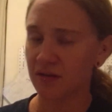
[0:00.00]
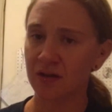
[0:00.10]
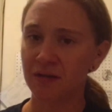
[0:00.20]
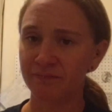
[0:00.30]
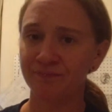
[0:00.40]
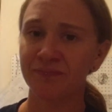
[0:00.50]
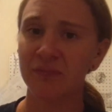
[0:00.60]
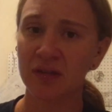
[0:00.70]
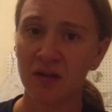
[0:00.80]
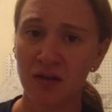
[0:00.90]
And then
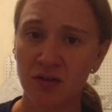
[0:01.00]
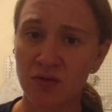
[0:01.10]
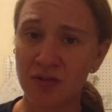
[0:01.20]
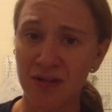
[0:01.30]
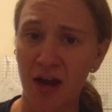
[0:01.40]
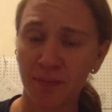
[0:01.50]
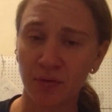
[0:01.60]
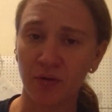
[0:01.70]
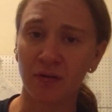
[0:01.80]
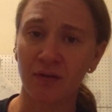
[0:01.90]
use a
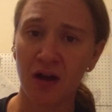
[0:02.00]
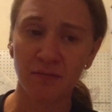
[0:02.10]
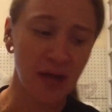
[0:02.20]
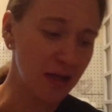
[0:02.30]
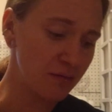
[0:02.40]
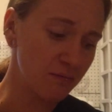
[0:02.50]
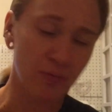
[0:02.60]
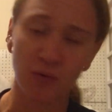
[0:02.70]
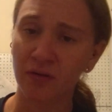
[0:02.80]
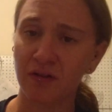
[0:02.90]
Doppler on my
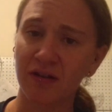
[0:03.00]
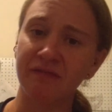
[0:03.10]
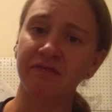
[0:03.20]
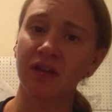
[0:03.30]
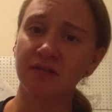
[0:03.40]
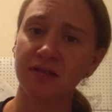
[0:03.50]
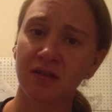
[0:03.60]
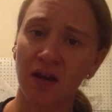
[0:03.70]
poor little infant,